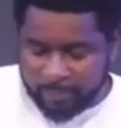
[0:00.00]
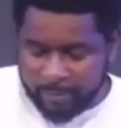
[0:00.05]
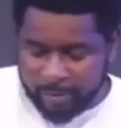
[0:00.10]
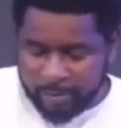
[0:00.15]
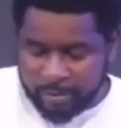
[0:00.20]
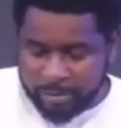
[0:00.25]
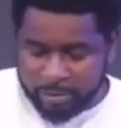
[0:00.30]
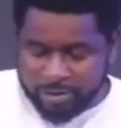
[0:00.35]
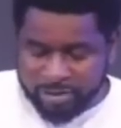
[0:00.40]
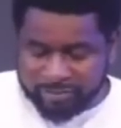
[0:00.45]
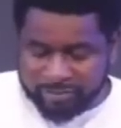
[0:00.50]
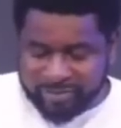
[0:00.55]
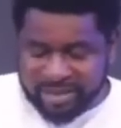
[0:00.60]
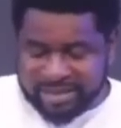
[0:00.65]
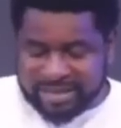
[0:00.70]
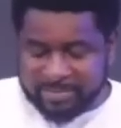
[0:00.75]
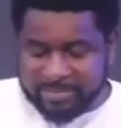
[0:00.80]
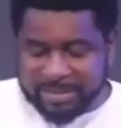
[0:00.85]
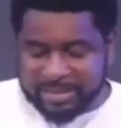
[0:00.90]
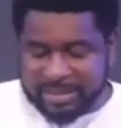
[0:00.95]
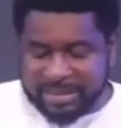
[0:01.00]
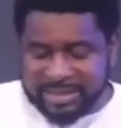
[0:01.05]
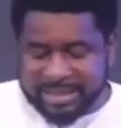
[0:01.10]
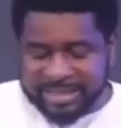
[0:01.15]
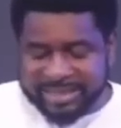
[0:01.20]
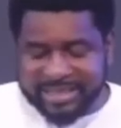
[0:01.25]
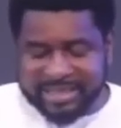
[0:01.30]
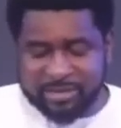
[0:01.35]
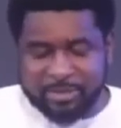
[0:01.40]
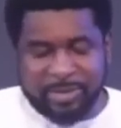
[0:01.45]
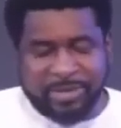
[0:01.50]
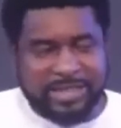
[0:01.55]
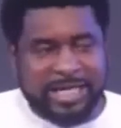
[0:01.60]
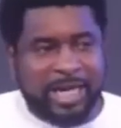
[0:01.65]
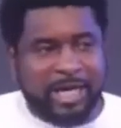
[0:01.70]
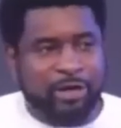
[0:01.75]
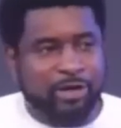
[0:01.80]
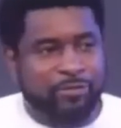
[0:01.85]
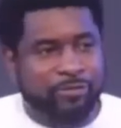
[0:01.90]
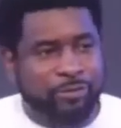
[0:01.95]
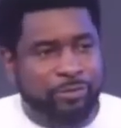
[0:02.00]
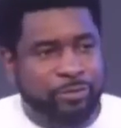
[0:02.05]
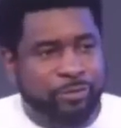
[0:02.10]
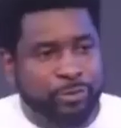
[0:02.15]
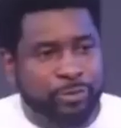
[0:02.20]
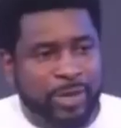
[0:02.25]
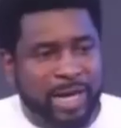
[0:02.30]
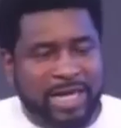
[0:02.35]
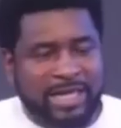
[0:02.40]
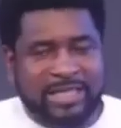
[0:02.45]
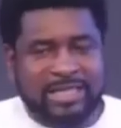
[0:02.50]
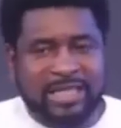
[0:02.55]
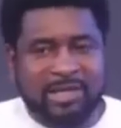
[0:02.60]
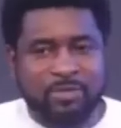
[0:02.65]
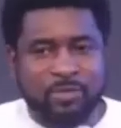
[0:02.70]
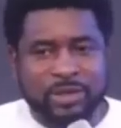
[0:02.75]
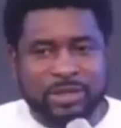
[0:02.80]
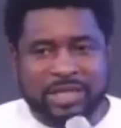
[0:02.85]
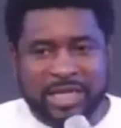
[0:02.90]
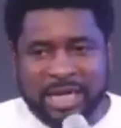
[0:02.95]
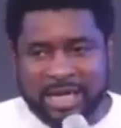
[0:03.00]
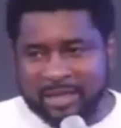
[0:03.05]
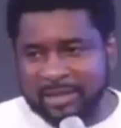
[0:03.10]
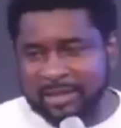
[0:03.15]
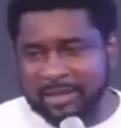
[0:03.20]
So after this message, next time somebody says I love you, you ask them which kind.